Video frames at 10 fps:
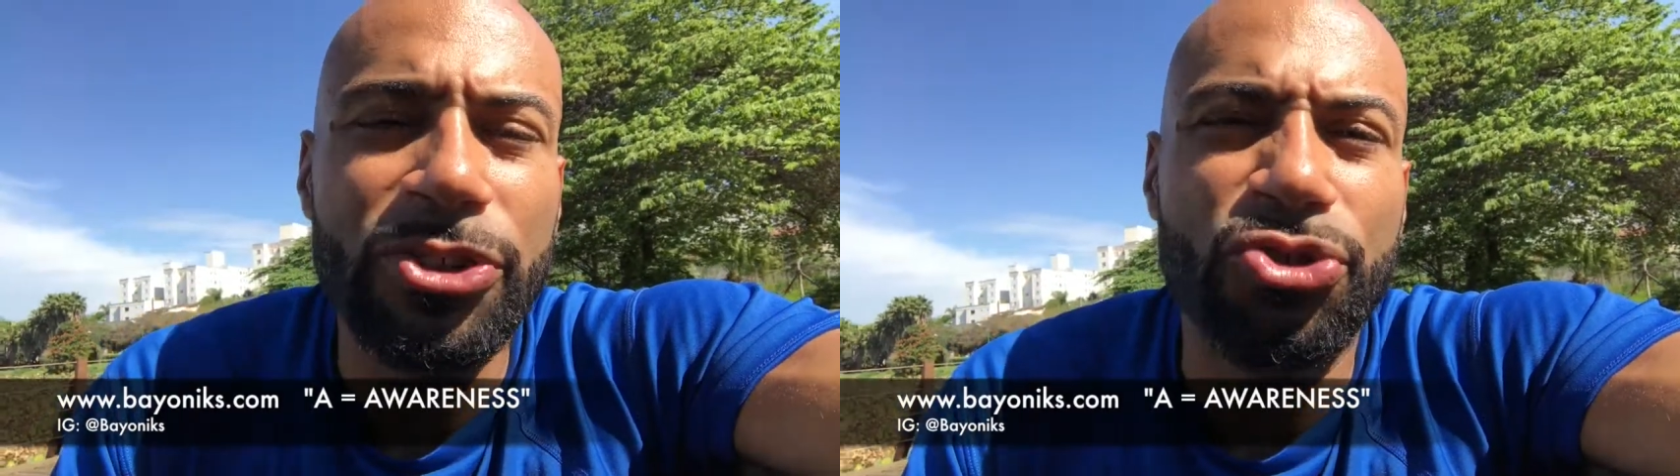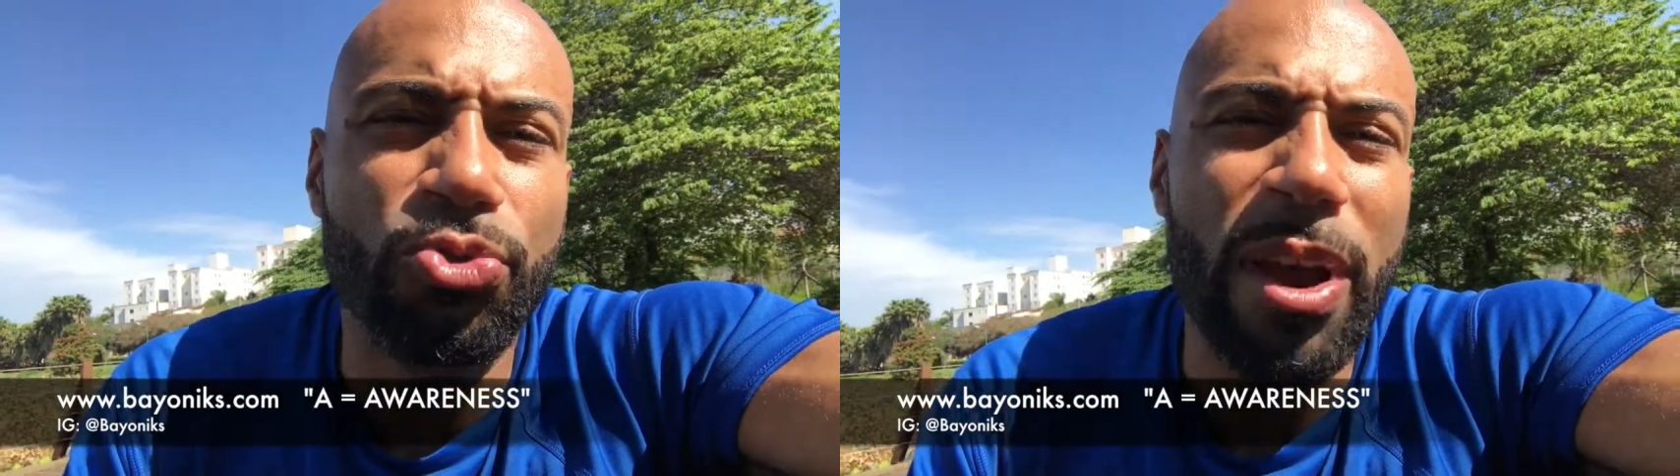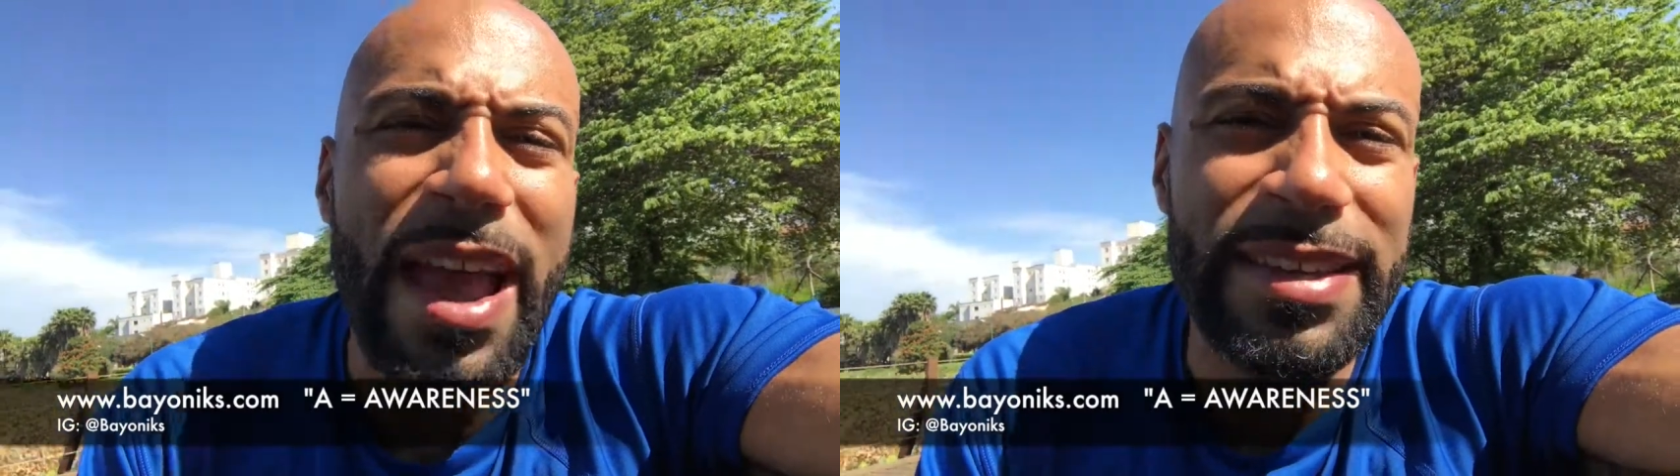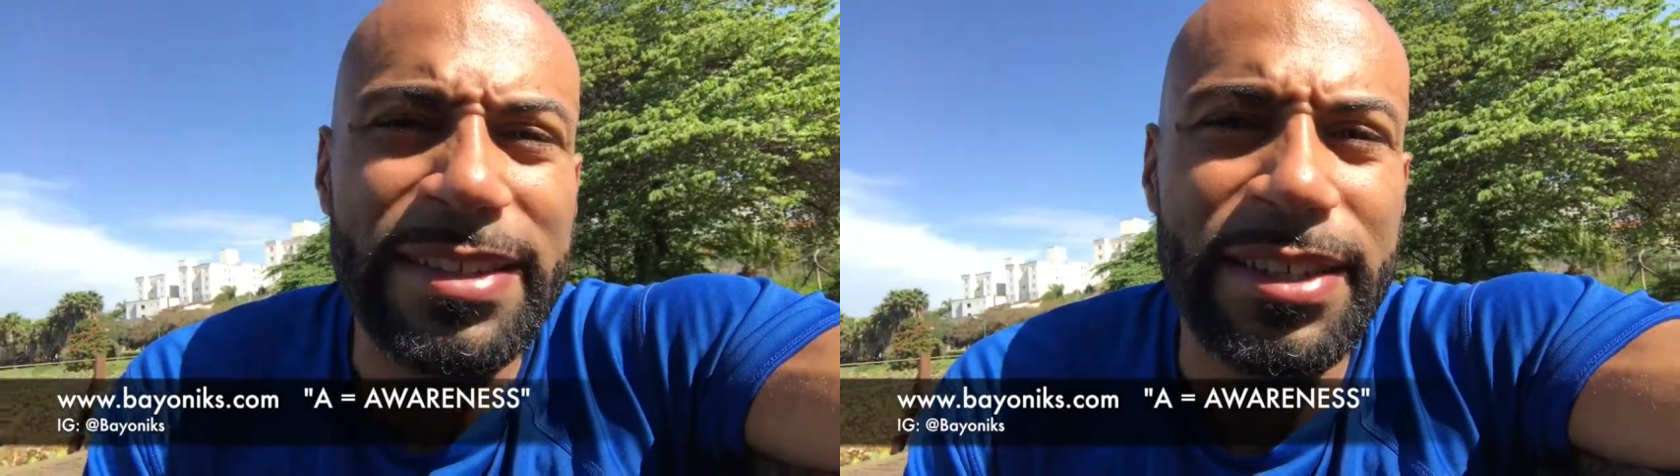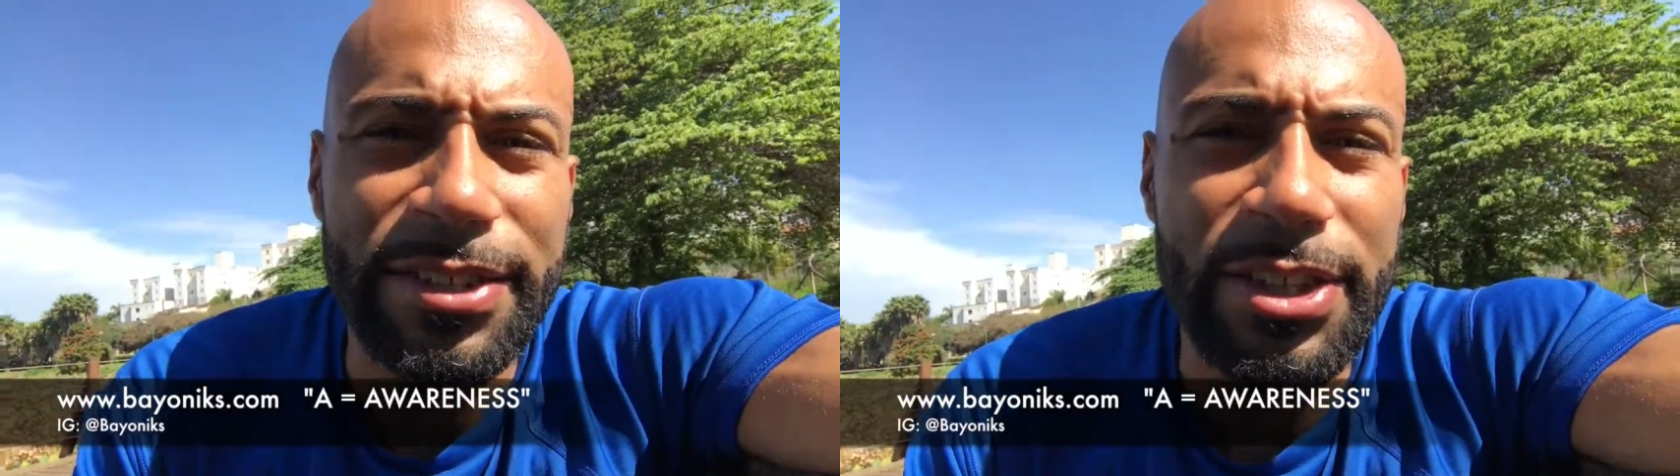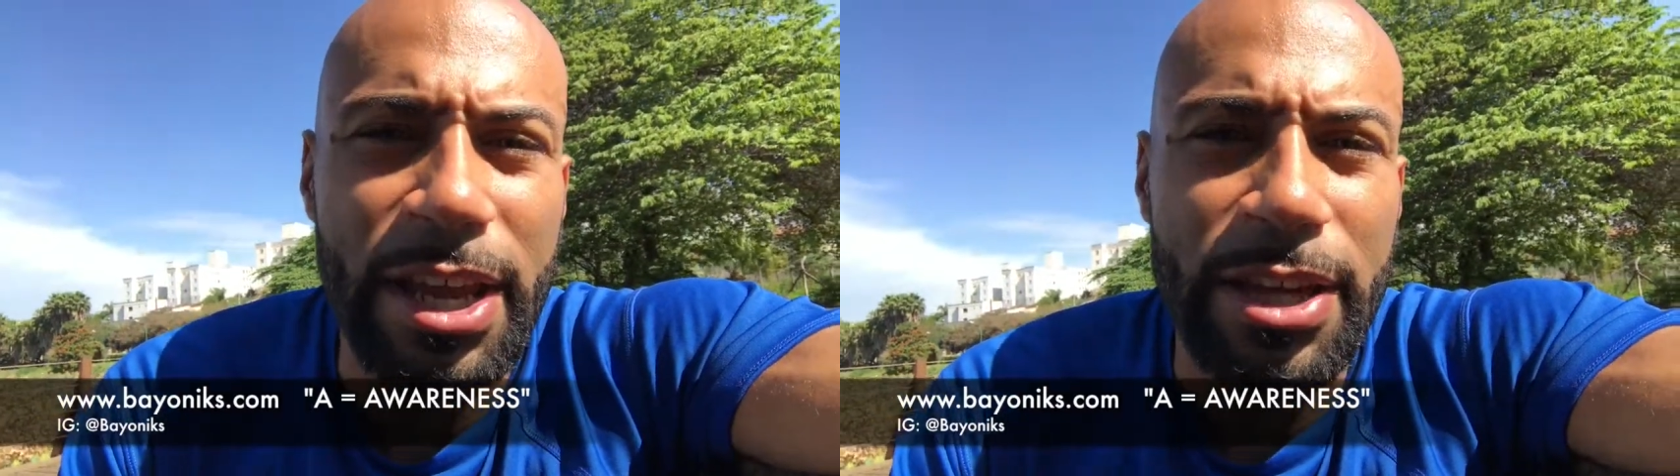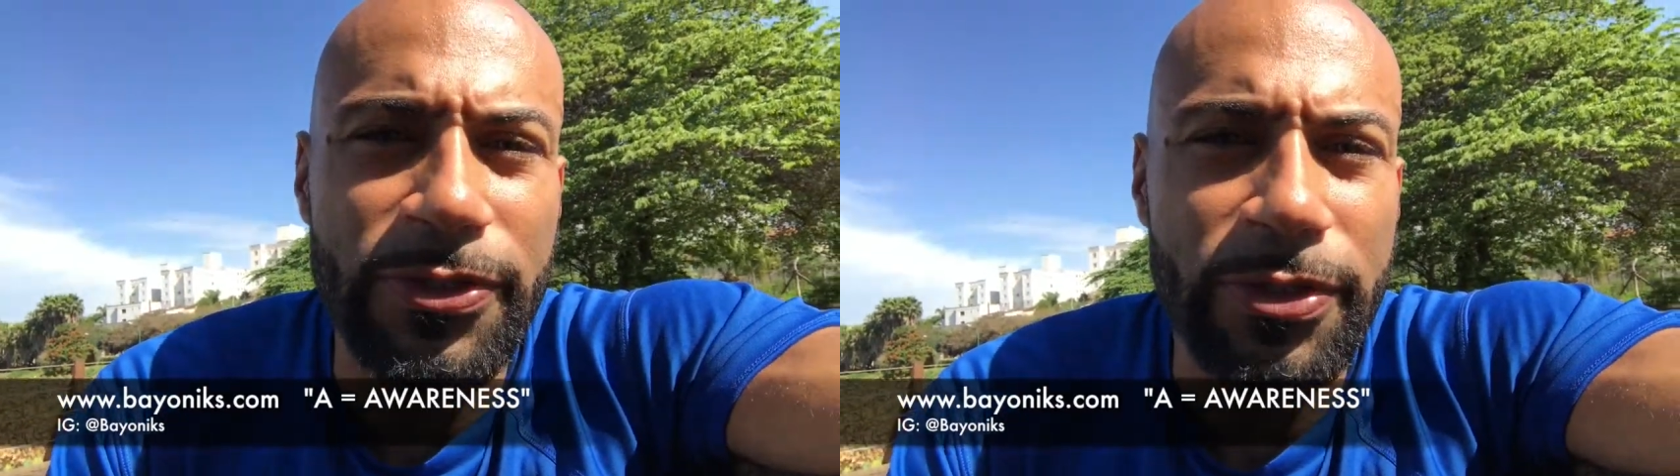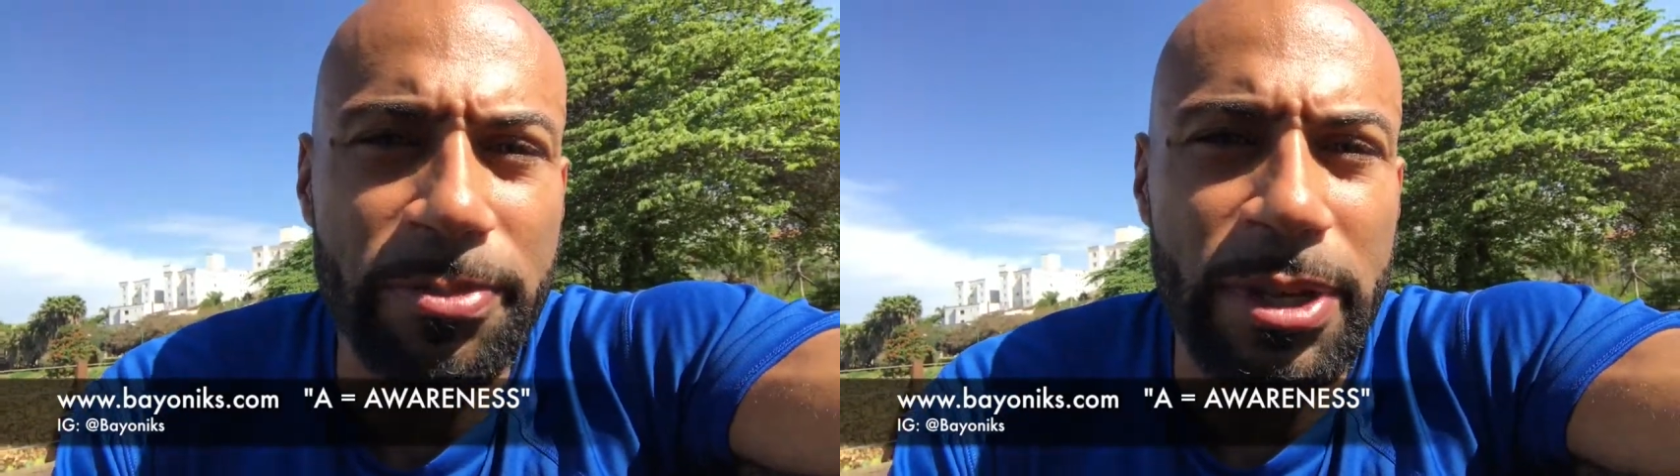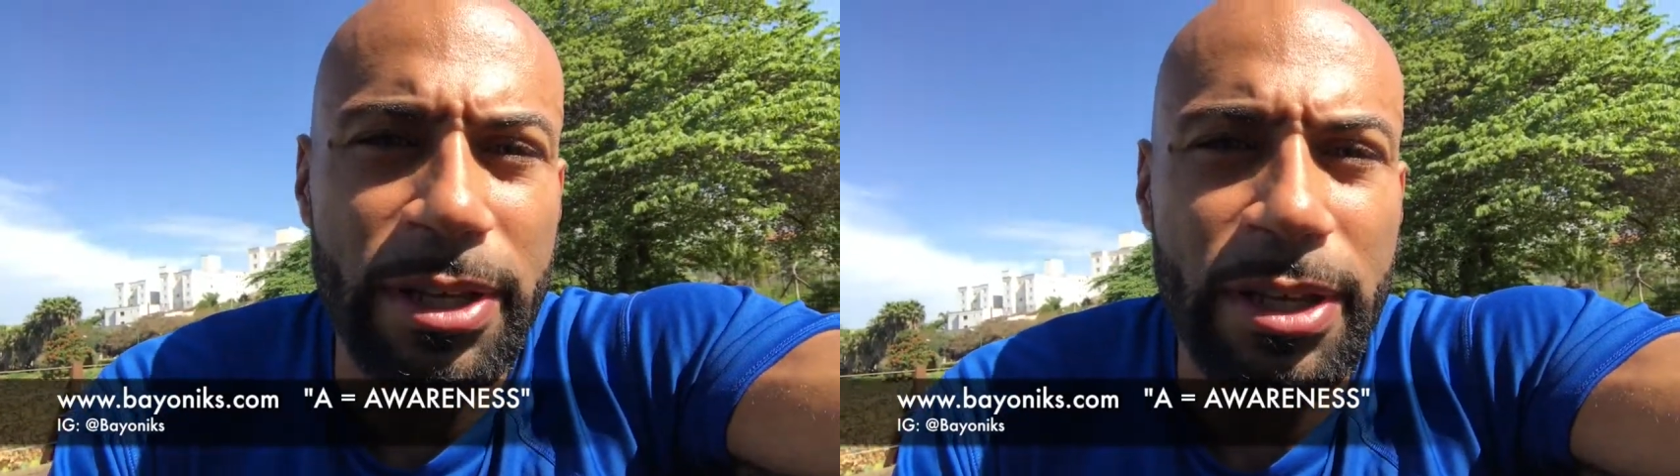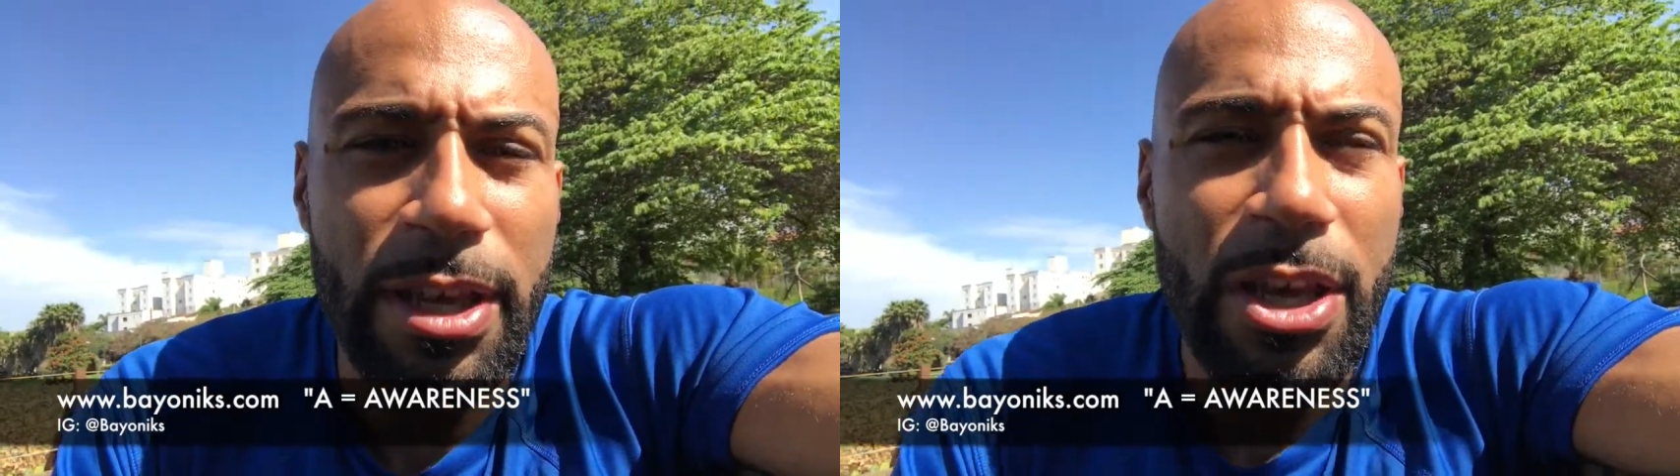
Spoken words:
drastic change for me.